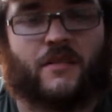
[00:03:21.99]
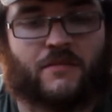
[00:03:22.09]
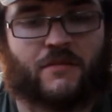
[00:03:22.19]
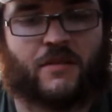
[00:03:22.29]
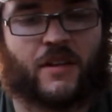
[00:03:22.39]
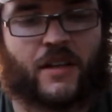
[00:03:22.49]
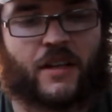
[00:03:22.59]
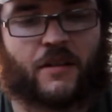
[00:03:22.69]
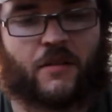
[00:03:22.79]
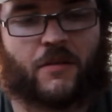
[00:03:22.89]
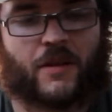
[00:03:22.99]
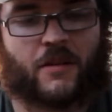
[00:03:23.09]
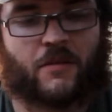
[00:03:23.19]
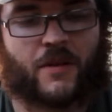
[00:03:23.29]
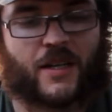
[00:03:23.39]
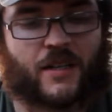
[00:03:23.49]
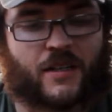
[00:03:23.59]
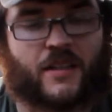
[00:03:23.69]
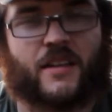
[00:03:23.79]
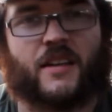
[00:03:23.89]
and a 101
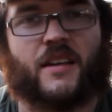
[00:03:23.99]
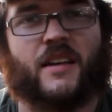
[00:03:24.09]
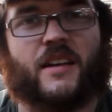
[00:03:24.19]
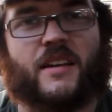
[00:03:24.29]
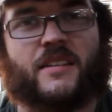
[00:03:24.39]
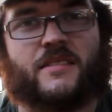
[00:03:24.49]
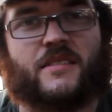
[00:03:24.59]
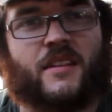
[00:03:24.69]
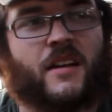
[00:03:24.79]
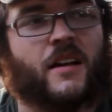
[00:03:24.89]
is